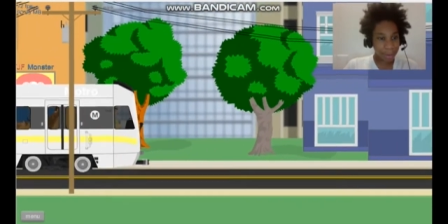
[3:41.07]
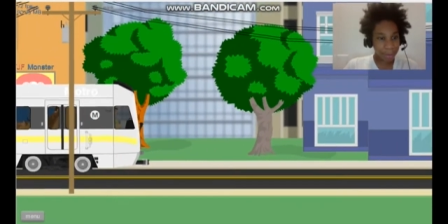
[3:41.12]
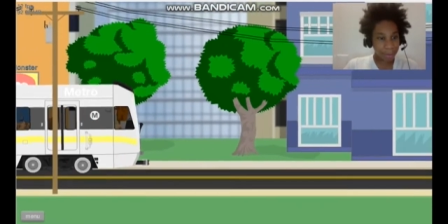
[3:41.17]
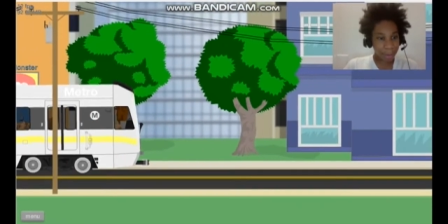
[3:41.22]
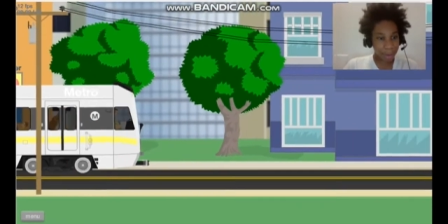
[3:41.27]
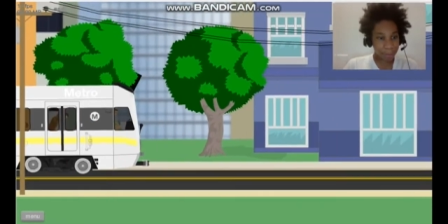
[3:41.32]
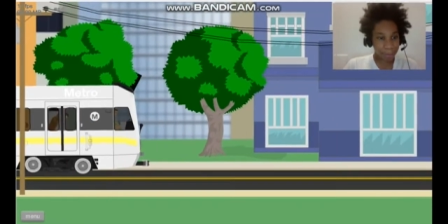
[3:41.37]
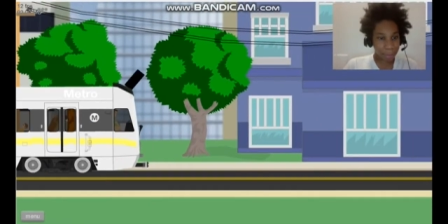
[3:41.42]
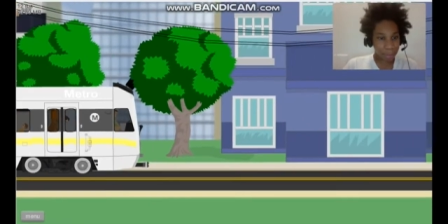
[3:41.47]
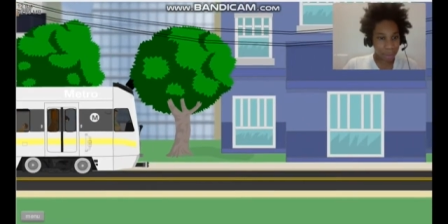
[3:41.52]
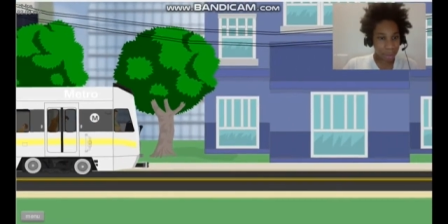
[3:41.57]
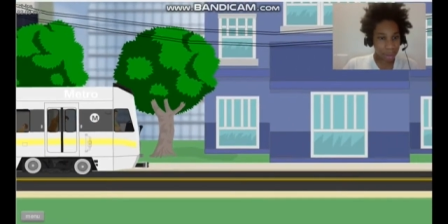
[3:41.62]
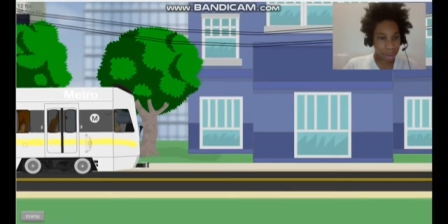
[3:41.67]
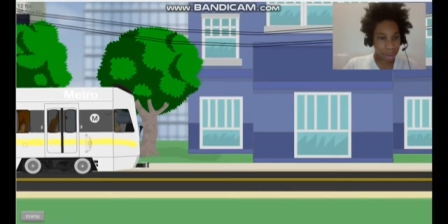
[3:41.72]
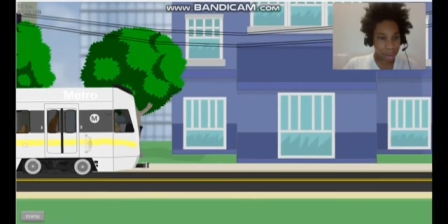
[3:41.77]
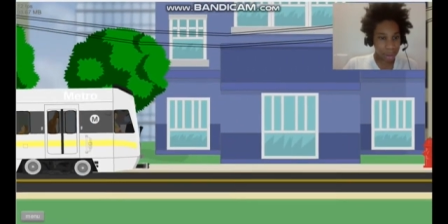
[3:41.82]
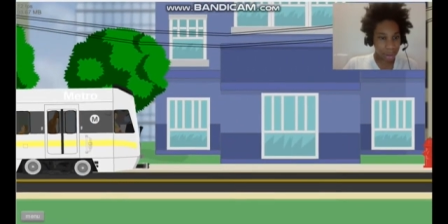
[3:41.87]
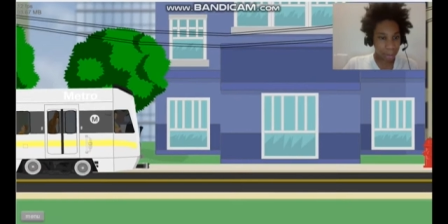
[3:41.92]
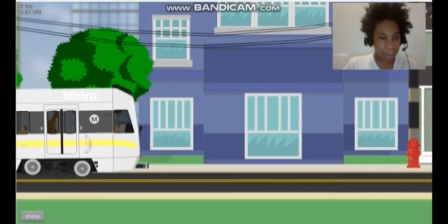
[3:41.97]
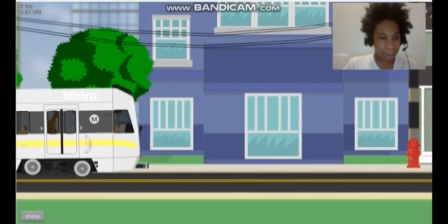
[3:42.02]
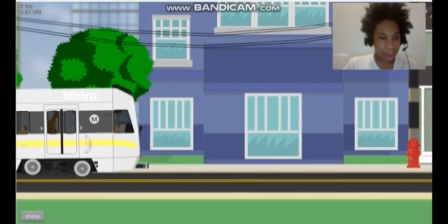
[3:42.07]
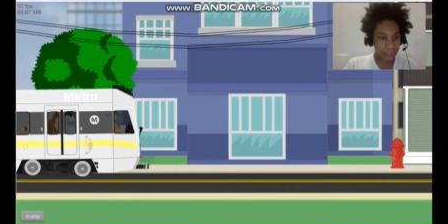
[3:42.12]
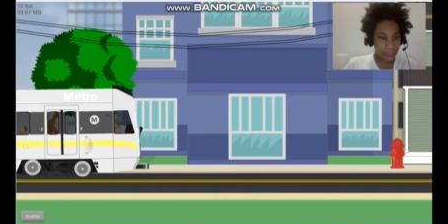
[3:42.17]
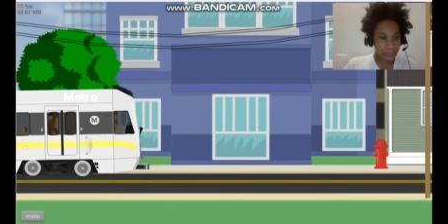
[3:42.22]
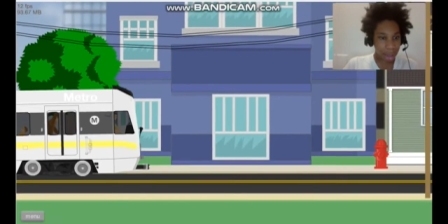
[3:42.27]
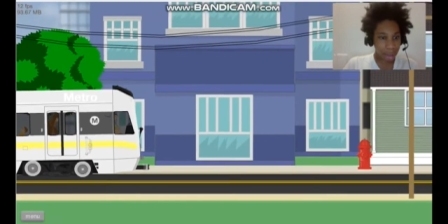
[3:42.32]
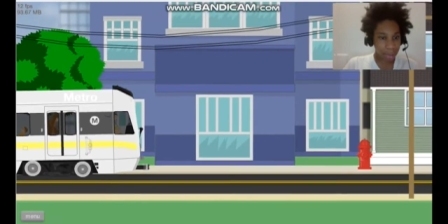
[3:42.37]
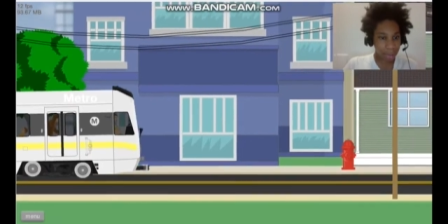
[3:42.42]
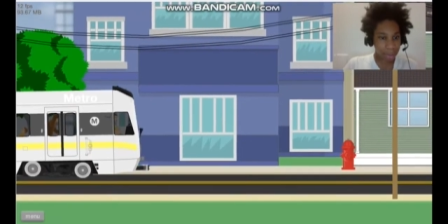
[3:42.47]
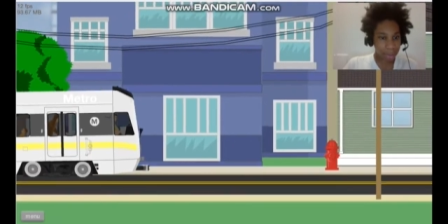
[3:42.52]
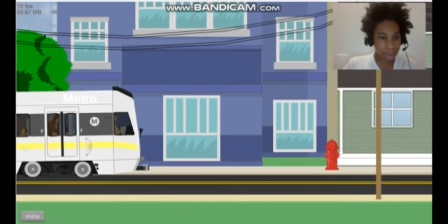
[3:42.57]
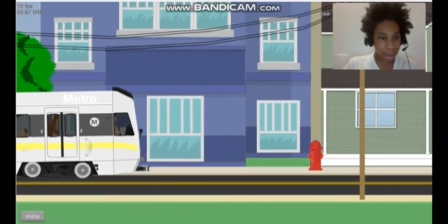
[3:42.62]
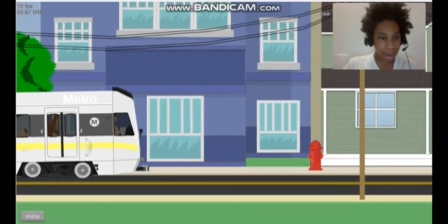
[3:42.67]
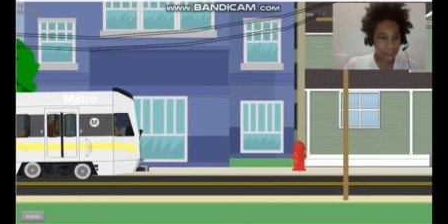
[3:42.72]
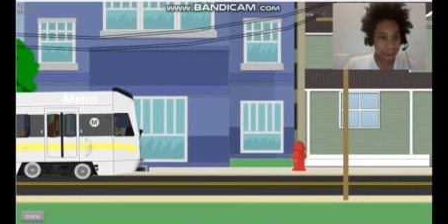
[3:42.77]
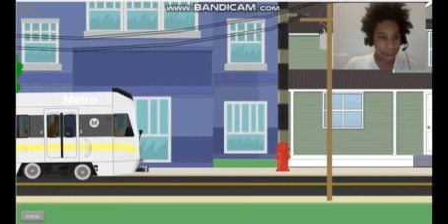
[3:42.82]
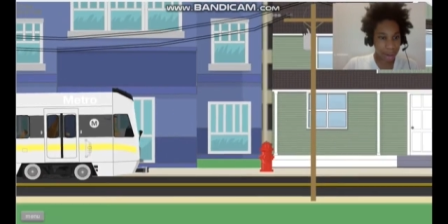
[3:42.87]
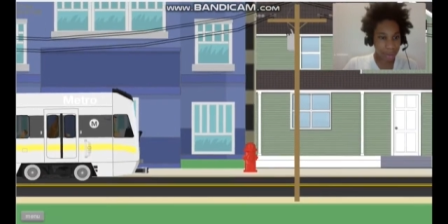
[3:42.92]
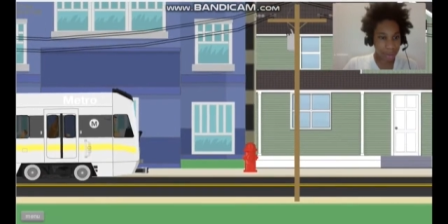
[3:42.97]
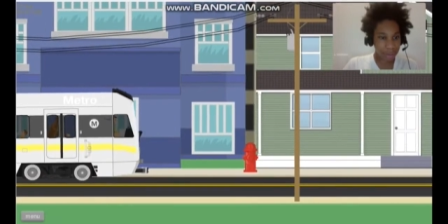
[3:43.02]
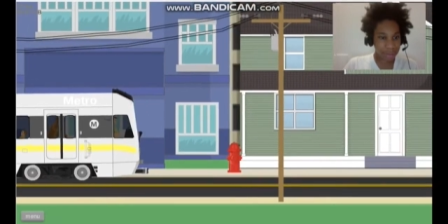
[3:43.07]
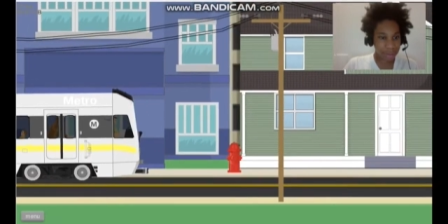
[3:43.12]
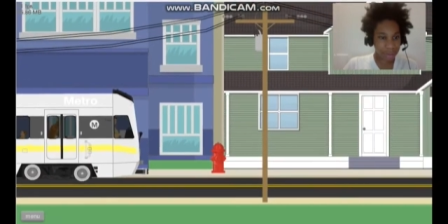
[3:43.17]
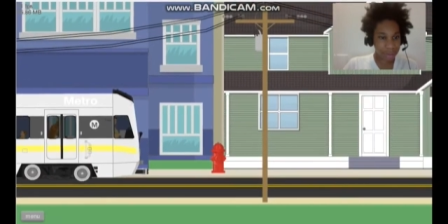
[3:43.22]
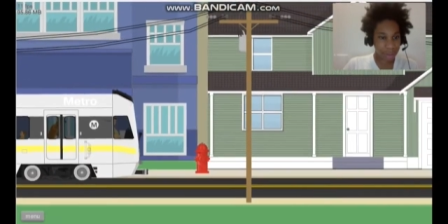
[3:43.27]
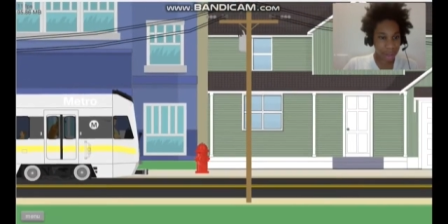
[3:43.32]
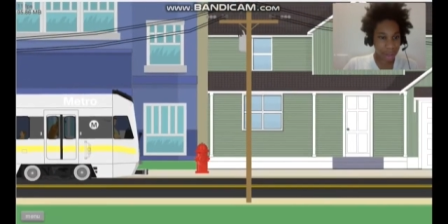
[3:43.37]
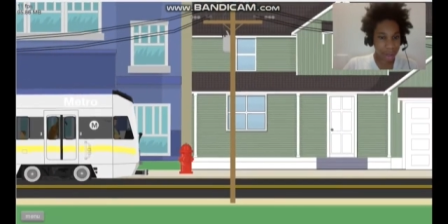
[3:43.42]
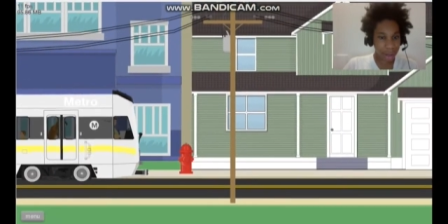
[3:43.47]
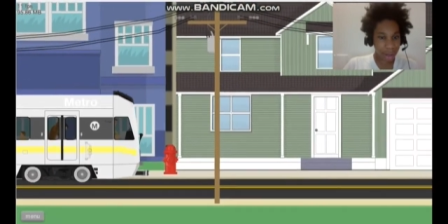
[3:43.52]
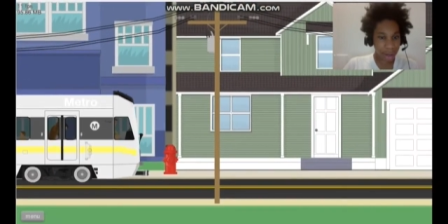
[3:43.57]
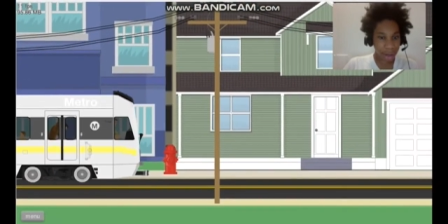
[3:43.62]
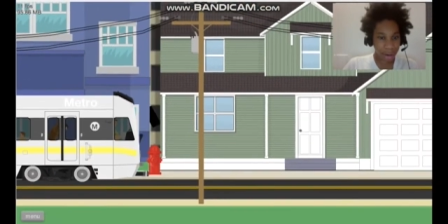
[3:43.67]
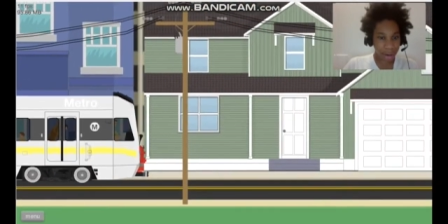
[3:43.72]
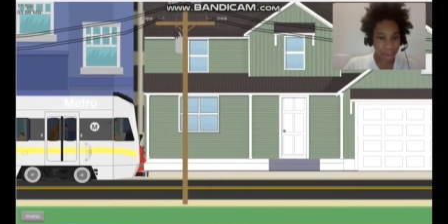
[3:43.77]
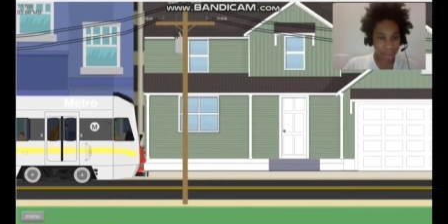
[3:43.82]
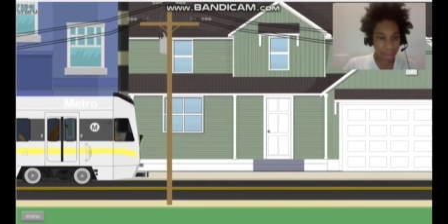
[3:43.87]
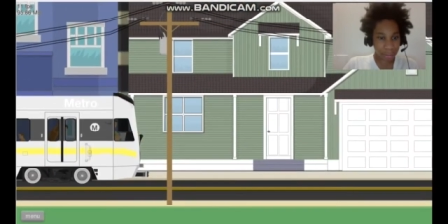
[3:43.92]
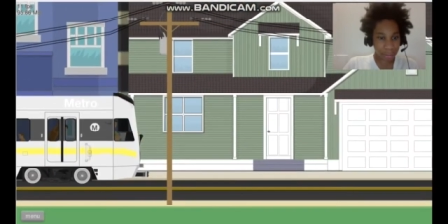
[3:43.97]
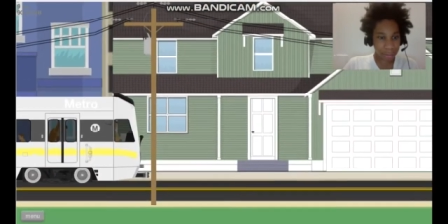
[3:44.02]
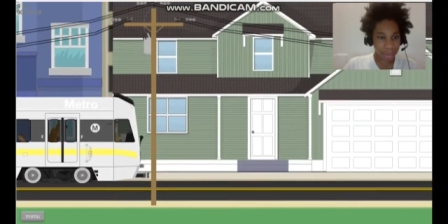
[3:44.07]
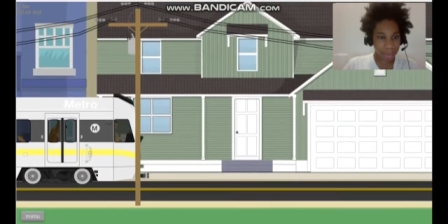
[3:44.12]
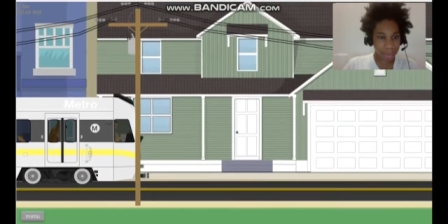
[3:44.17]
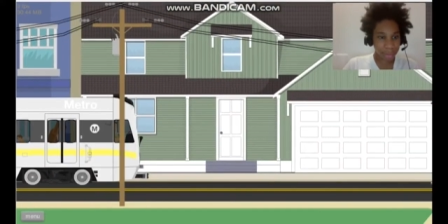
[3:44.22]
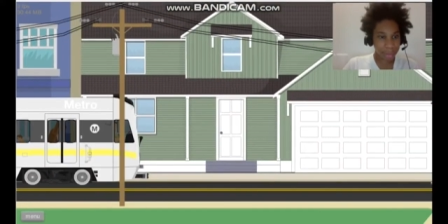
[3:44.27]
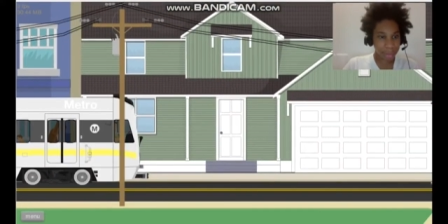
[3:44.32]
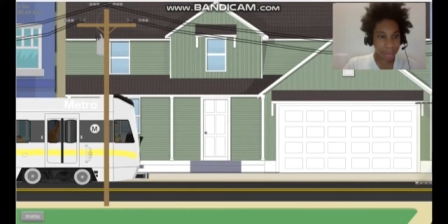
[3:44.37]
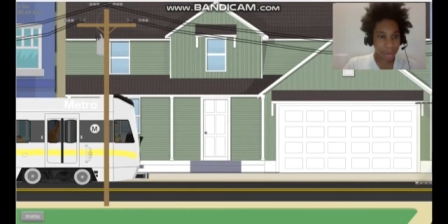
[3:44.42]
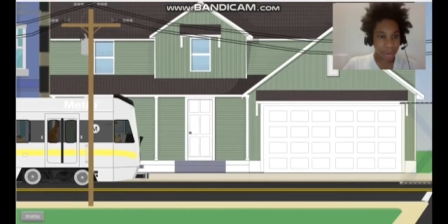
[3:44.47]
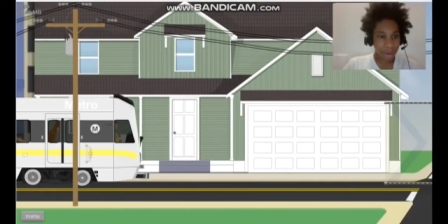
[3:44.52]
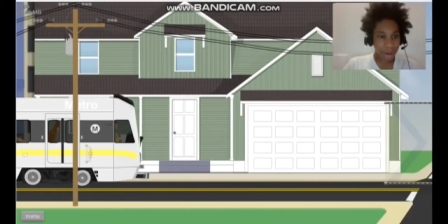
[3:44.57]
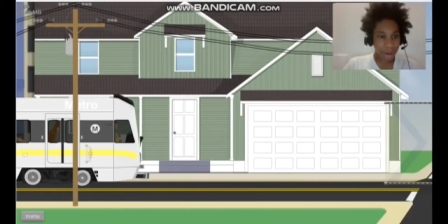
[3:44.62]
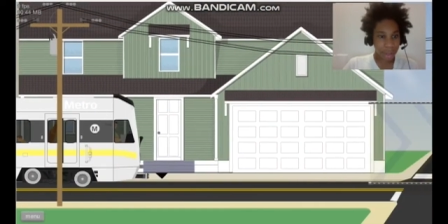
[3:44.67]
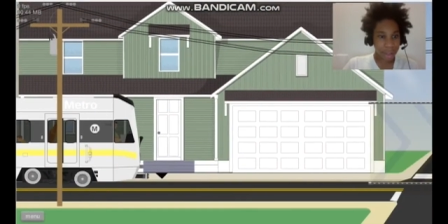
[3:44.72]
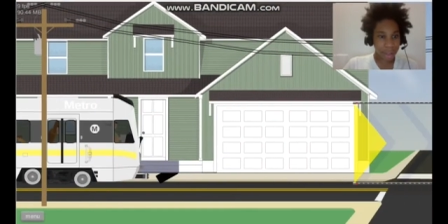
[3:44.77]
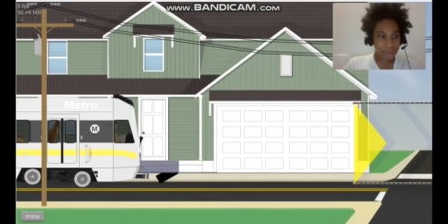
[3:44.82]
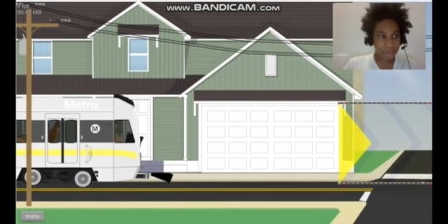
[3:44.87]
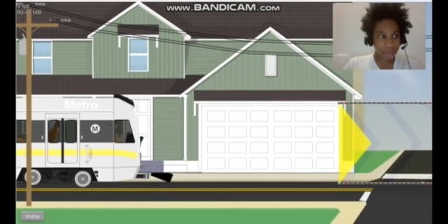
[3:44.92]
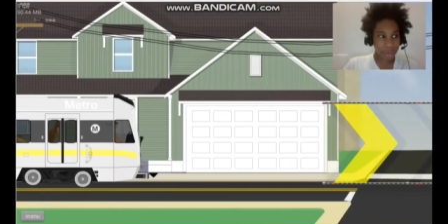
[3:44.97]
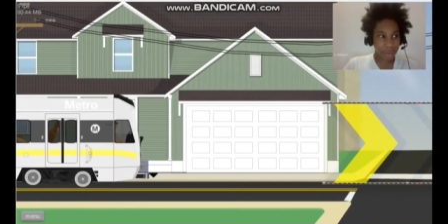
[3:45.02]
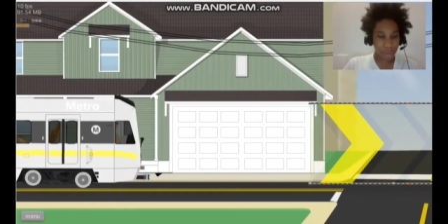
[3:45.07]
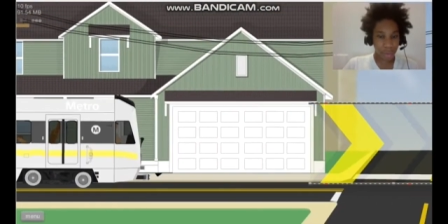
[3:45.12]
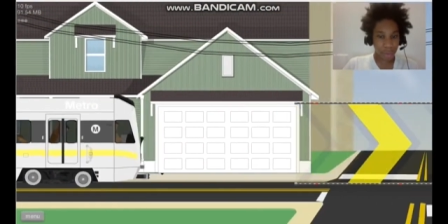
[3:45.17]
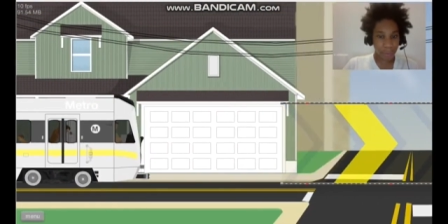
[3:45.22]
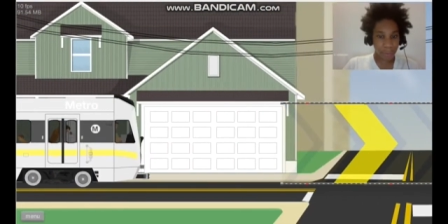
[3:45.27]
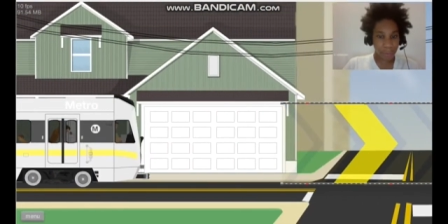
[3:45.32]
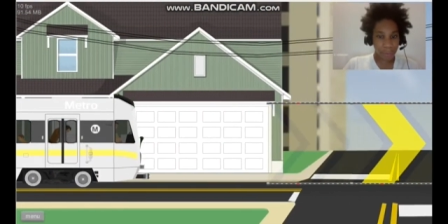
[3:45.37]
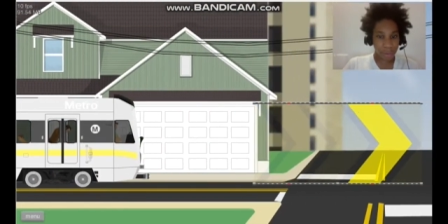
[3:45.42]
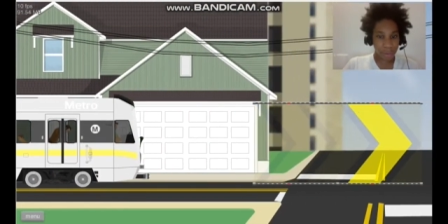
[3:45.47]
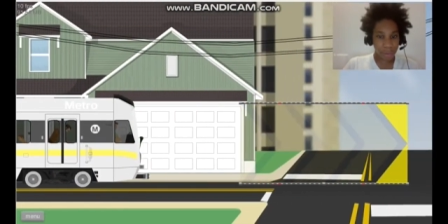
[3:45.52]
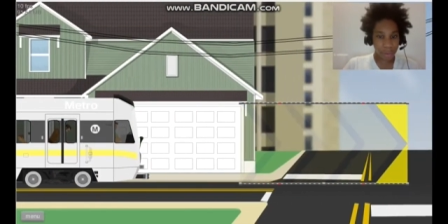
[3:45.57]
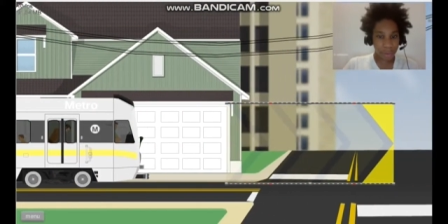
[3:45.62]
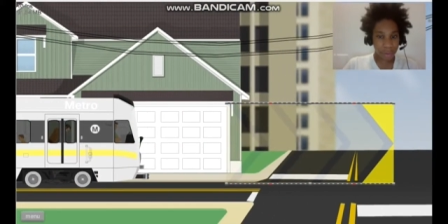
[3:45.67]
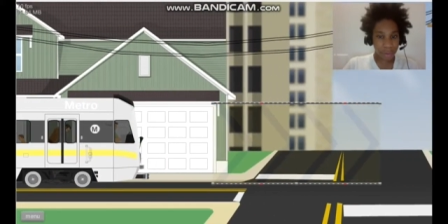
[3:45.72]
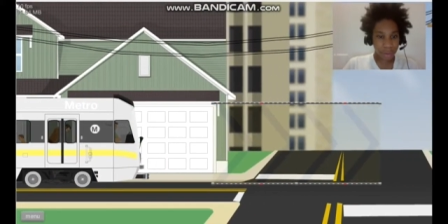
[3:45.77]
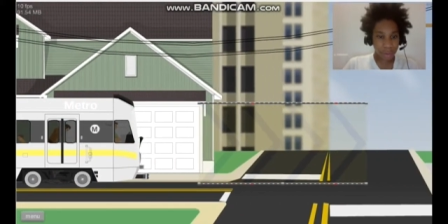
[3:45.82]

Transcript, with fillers: My boy in the back. Dang, sit down. All right, let's go over.